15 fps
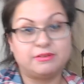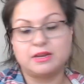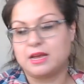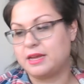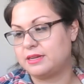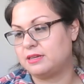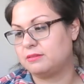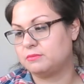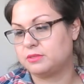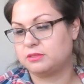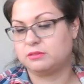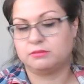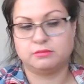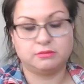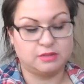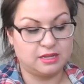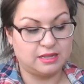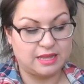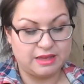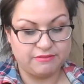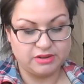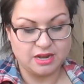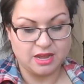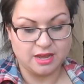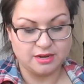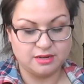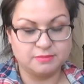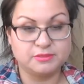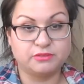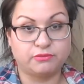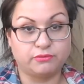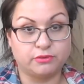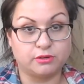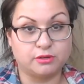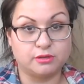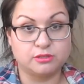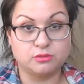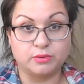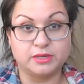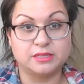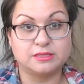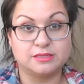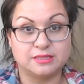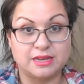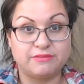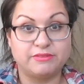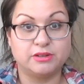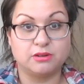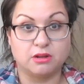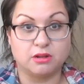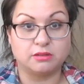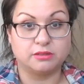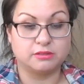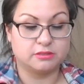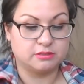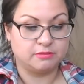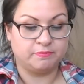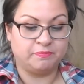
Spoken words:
items. 11 items for $27.